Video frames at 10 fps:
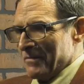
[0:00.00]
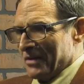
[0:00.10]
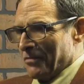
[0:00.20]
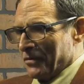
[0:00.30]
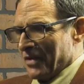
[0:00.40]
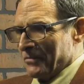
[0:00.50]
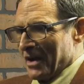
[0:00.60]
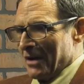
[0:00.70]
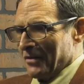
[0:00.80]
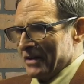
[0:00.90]
you throw
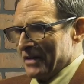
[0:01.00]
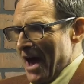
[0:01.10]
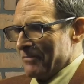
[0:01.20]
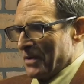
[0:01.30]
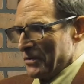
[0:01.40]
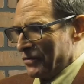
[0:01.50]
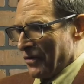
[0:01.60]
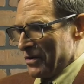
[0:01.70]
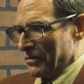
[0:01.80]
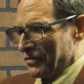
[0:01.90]
something out like that, but you
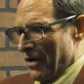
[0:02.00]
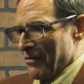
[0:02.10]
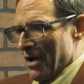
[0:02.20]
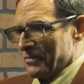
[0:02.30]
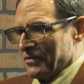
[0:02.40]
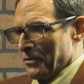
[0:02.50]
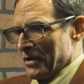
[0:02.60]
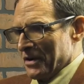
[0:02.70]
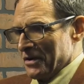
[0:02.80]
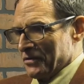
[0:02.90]
saw an
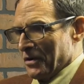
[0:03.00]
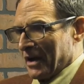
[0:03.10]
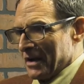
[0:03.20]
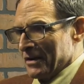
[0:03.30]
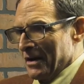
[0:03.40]
opportunity and you took it.